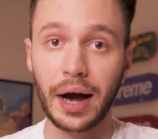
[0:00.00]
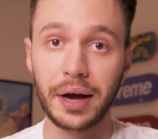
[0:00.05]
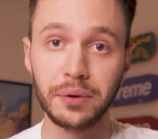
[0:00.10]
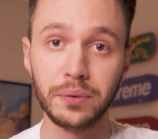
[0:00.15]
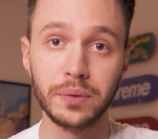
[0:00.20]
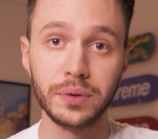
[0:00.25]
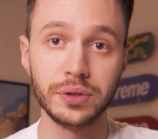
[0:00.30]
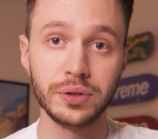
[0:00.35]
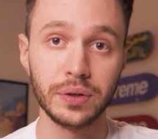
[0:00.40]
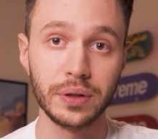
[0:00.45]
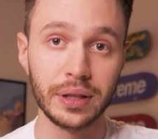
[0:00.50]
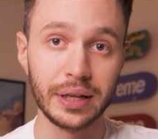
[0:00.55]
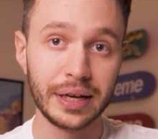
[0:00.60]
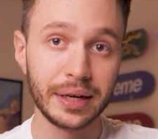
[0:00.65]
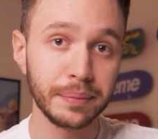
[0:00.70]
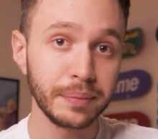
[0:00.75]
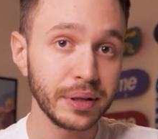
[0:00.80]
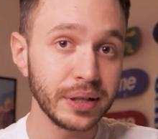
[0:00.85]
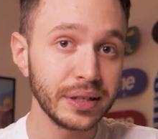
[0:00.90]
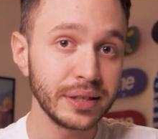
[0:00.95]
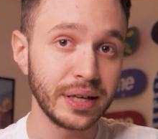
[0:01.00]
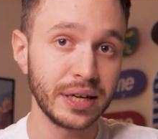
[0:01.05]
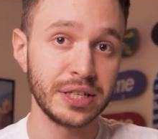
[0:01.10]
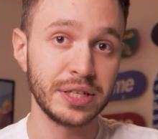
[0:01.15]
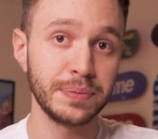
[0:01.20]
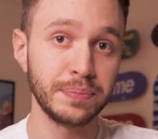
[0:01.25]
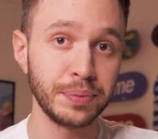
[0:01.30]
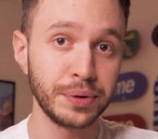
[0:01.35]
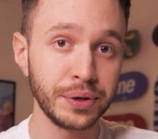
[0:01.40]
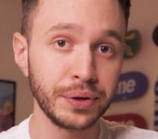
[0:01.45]
I don't want to label it
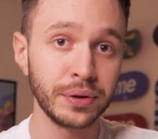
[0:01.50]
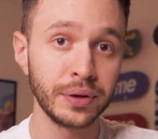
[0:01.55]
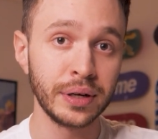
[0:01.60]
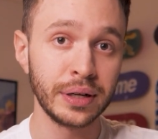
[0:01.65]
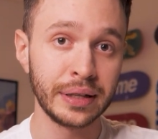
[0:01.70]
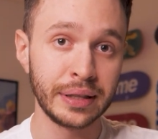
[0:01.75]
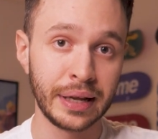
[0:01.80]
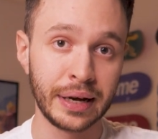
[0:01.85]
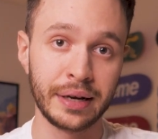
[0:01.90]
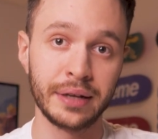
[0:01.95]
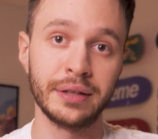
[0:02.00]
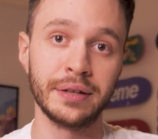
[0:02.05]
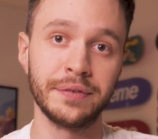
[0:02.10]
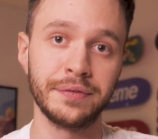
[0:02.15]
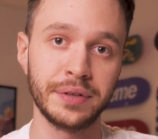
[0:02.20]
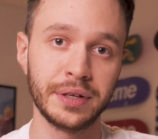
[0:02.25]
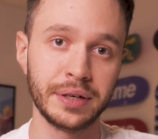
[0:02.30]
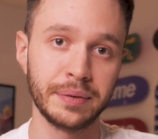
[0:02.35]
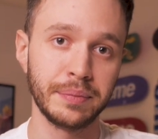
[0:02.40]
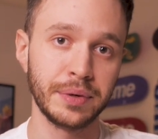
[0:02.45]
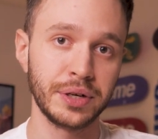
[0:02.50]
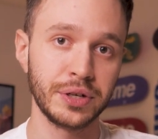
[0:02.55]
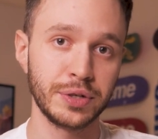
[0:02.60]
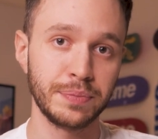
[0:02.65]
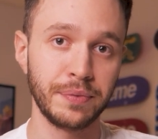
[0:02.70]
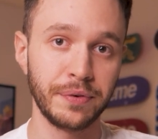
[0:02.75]
as purely negative thing because